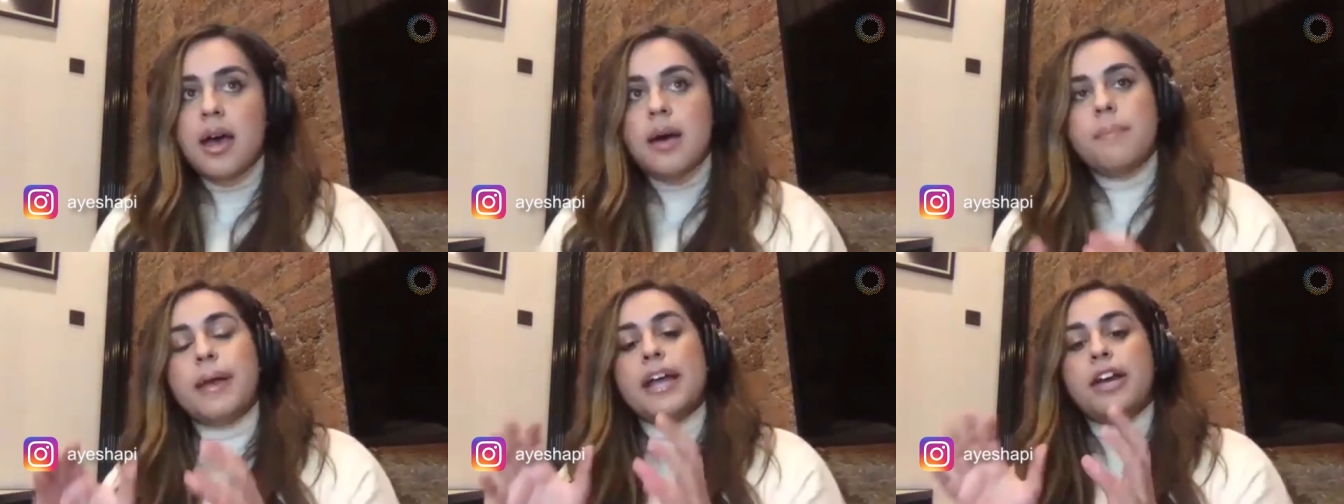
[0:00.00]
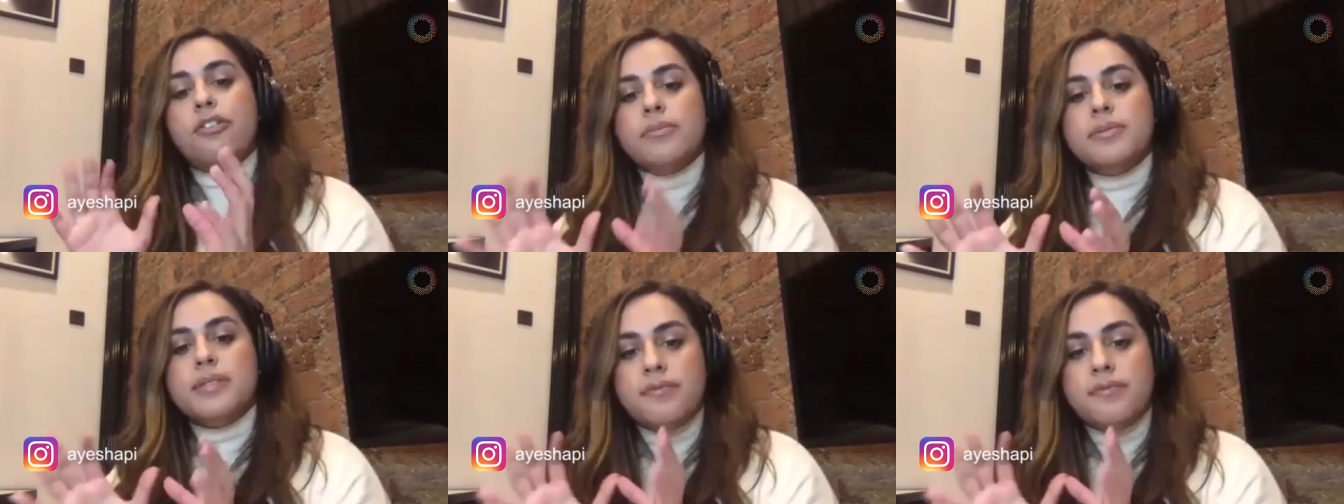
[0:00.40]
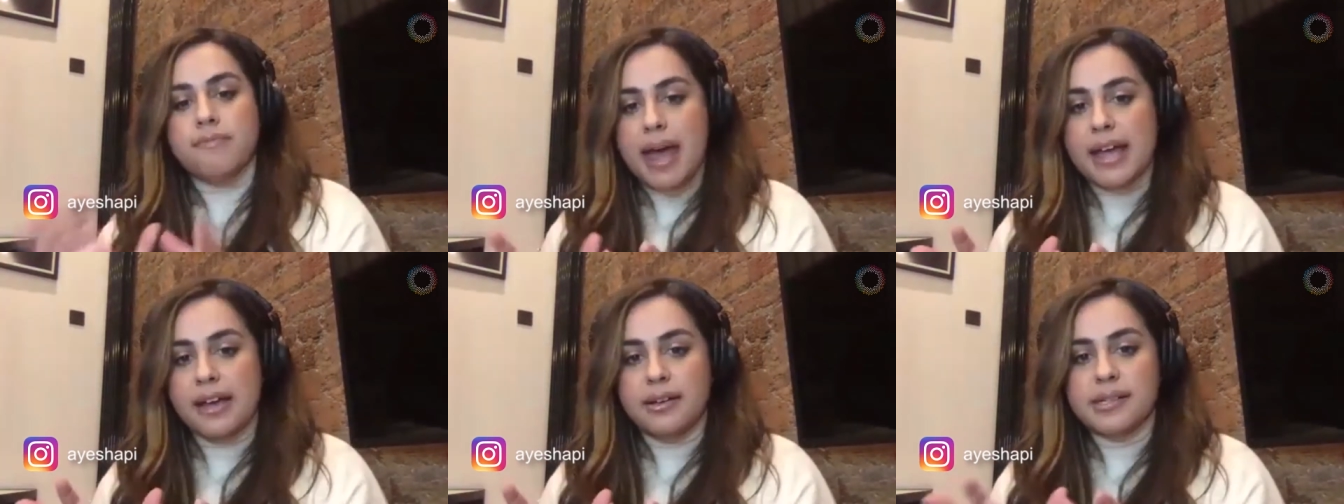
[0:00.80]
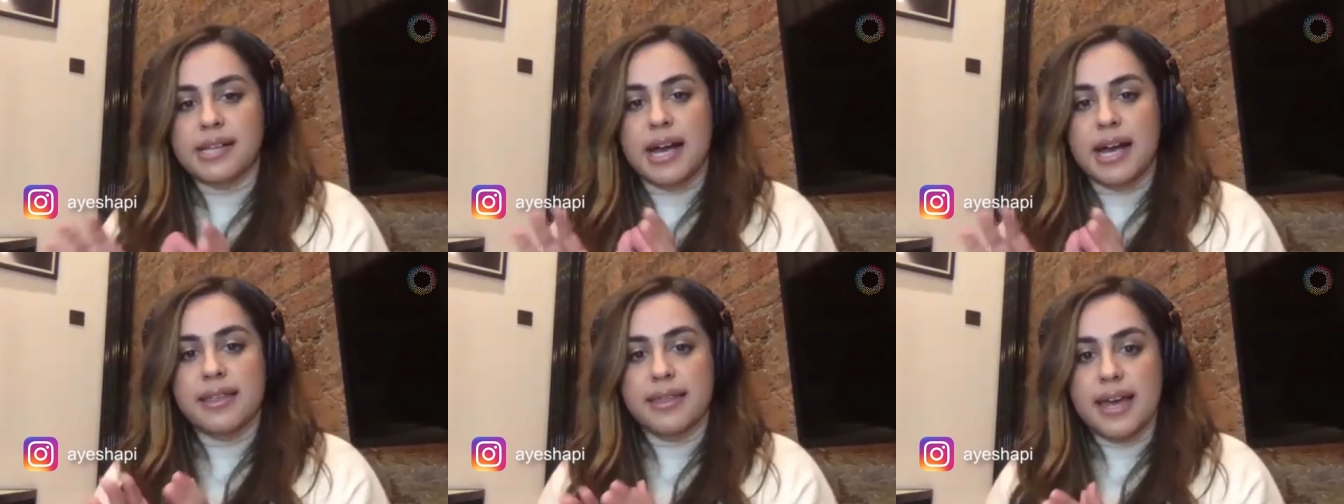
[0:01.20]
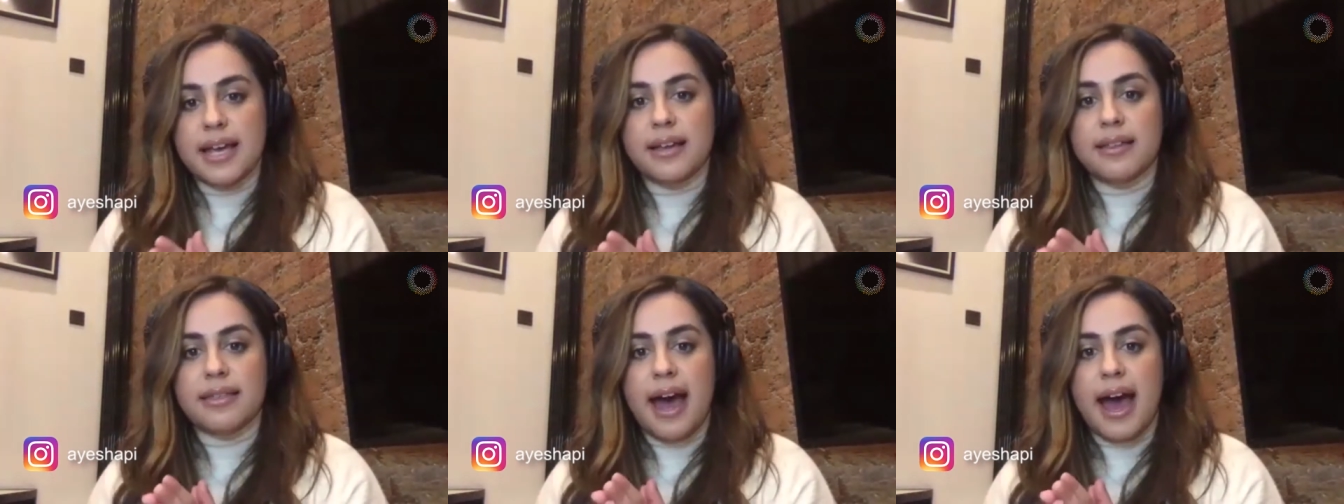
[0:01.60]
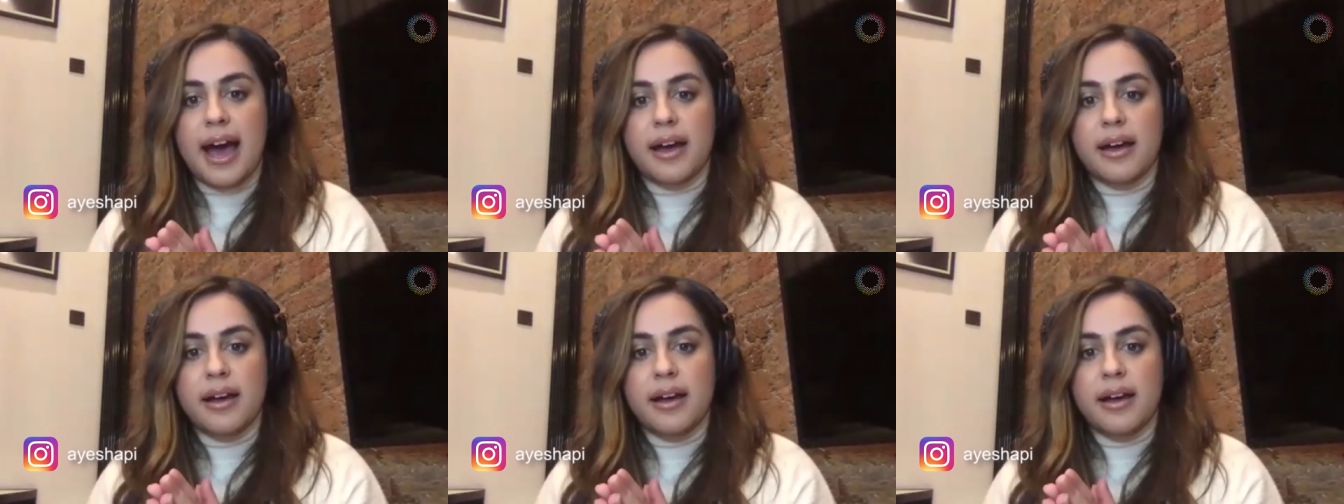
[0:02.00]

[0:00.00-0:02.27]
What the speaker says: but in groups of males, I think that